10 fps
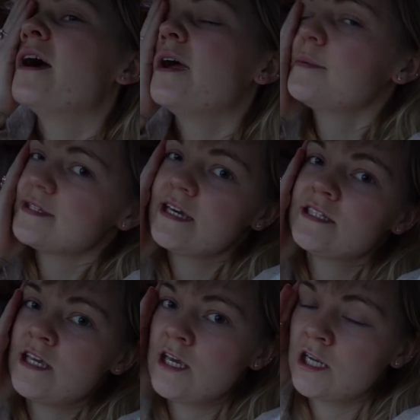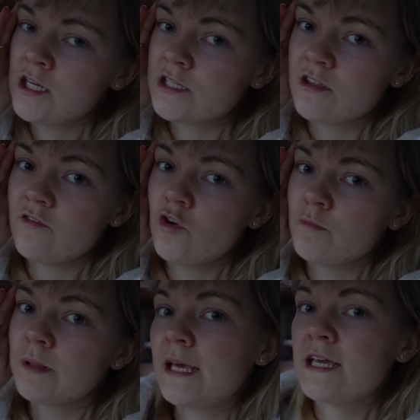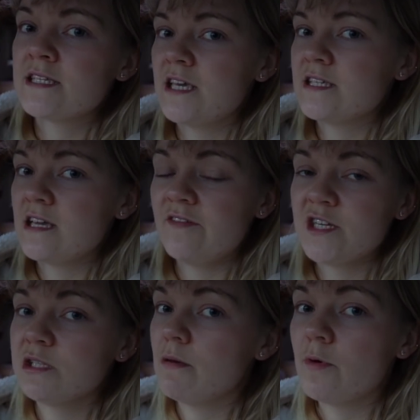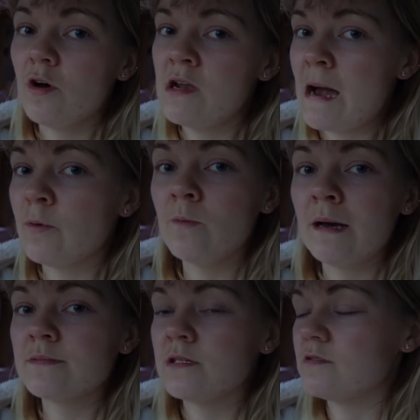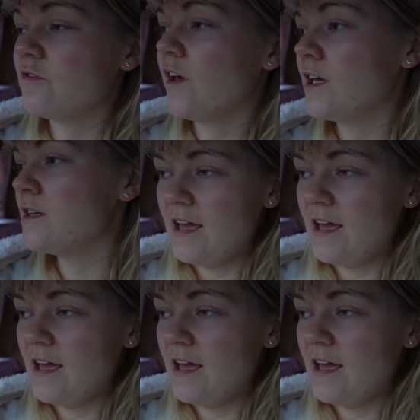It was like taking us to the wrong places, and eventually we put it on Apple Maps and it was fine.